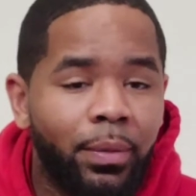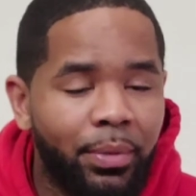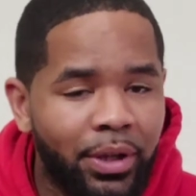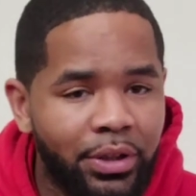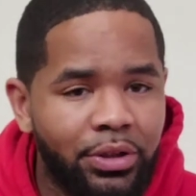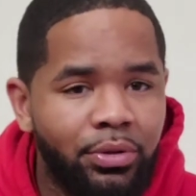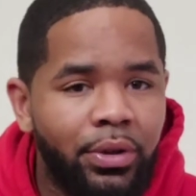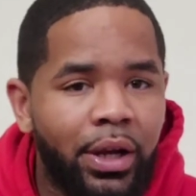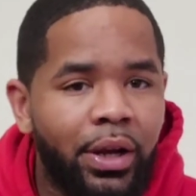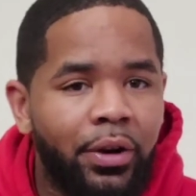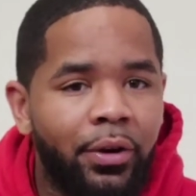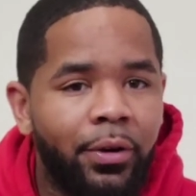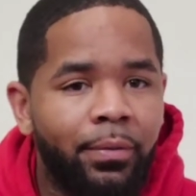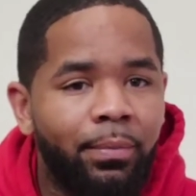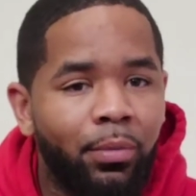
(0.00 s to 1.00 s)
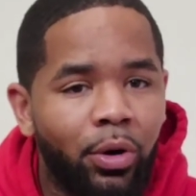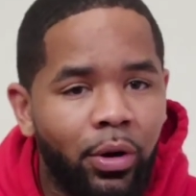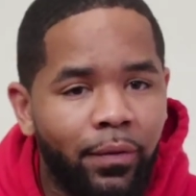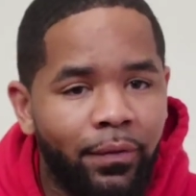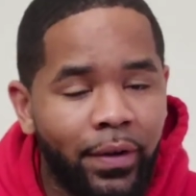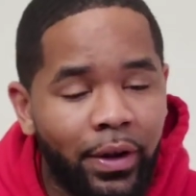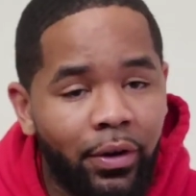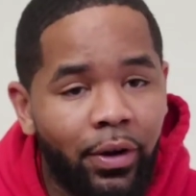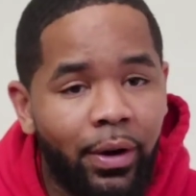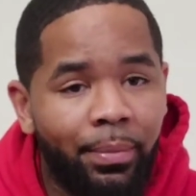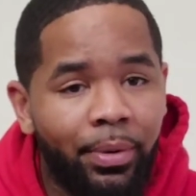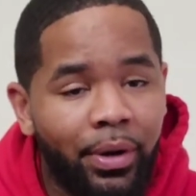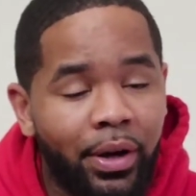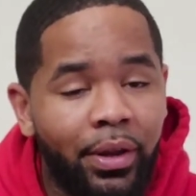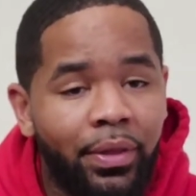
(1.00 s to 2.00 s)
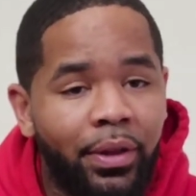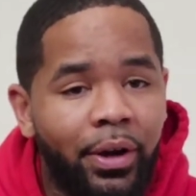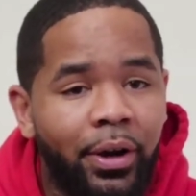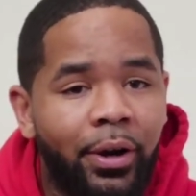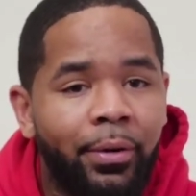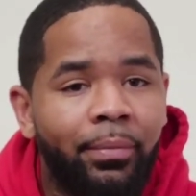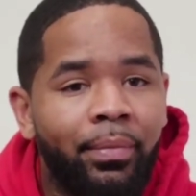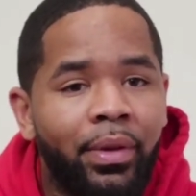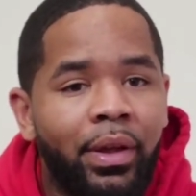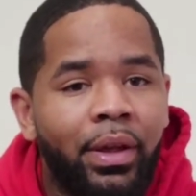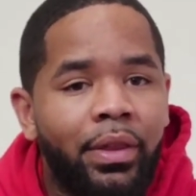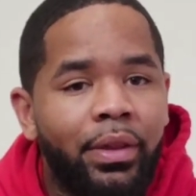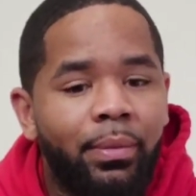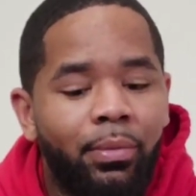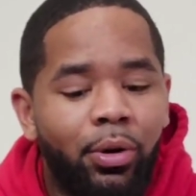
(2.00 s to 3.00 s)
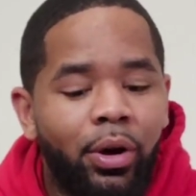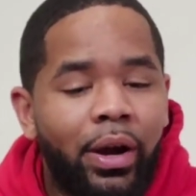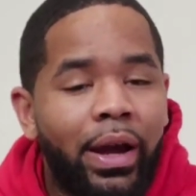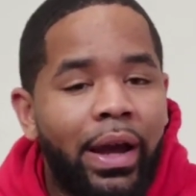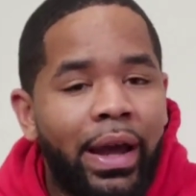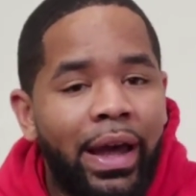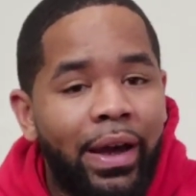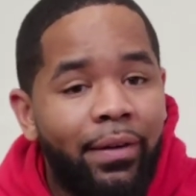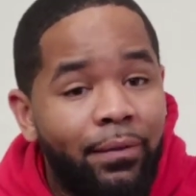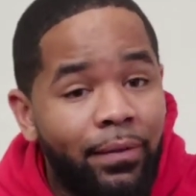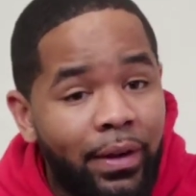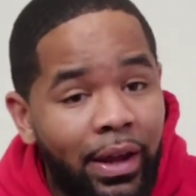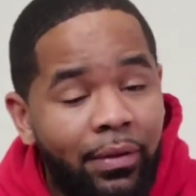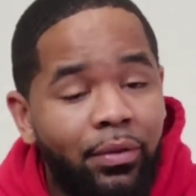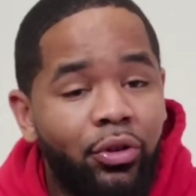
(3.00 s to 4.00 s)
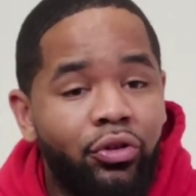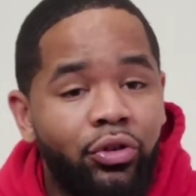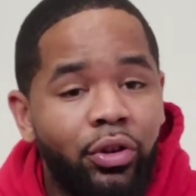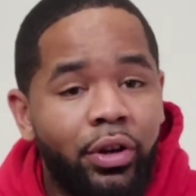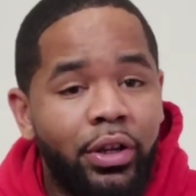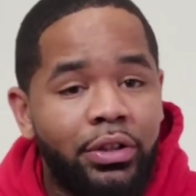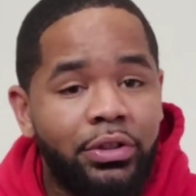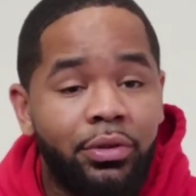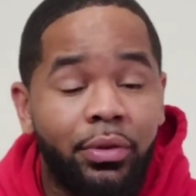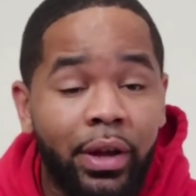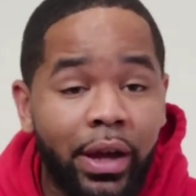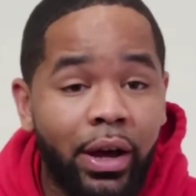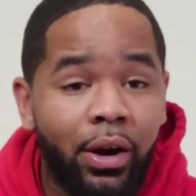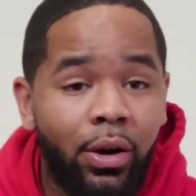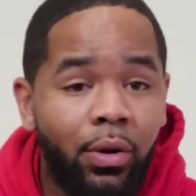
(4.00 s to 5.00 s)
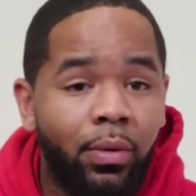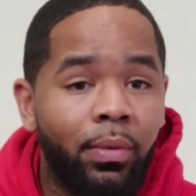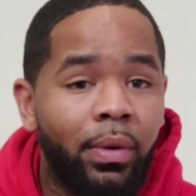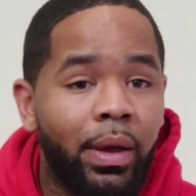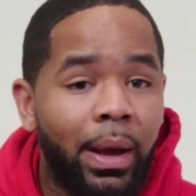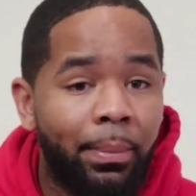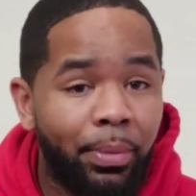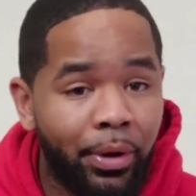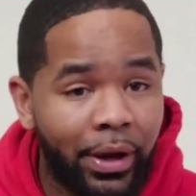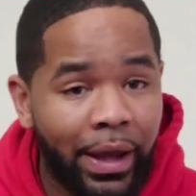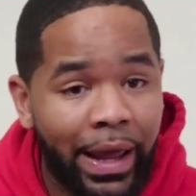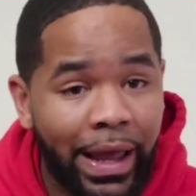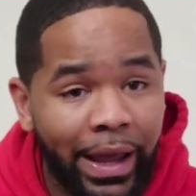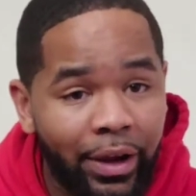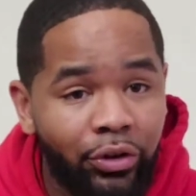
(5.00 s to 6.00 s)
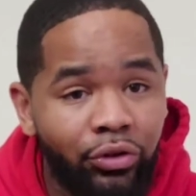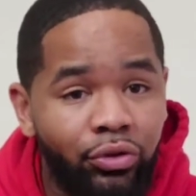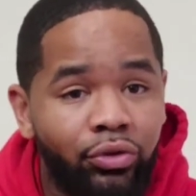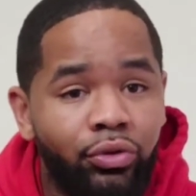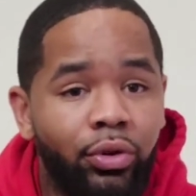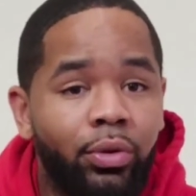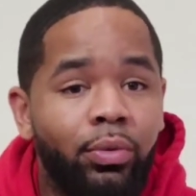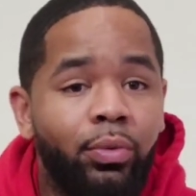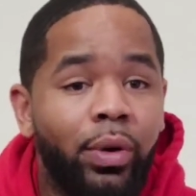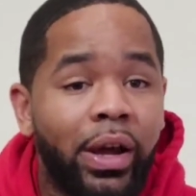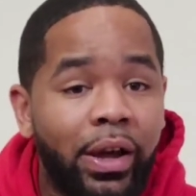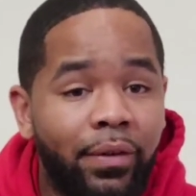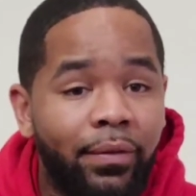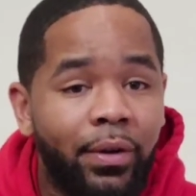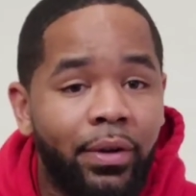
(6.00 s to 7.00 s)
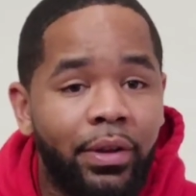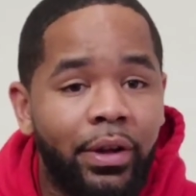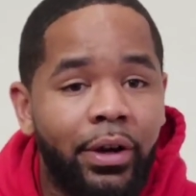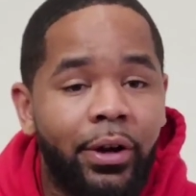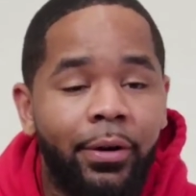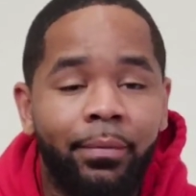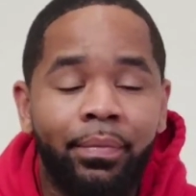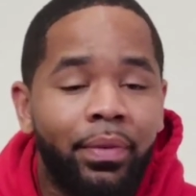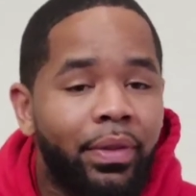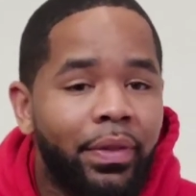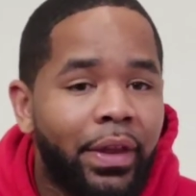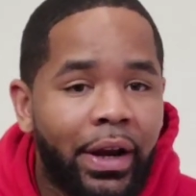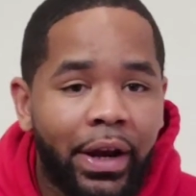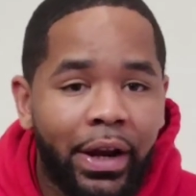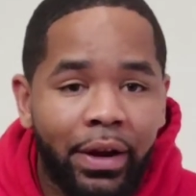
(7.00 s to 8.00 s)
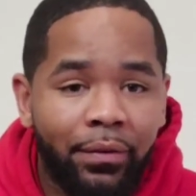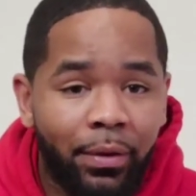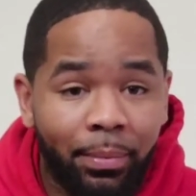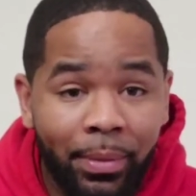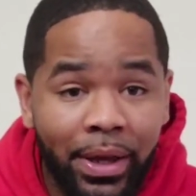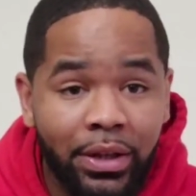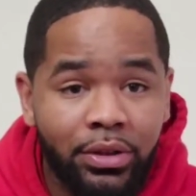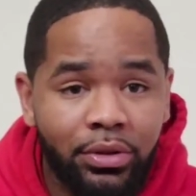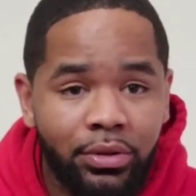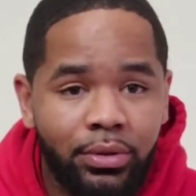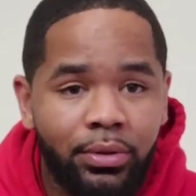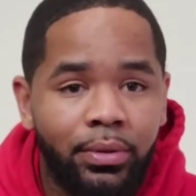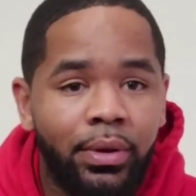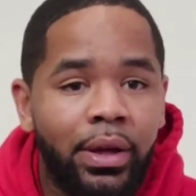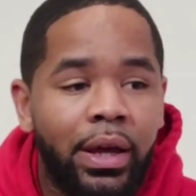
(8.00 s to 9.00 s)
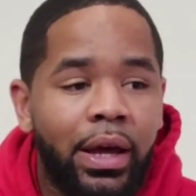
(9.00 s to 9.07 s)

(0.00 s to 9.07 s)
For me, two-hander, more finger I put in there, the more I have leverage on it. So now I'm putting extra rev on there that I never meant to.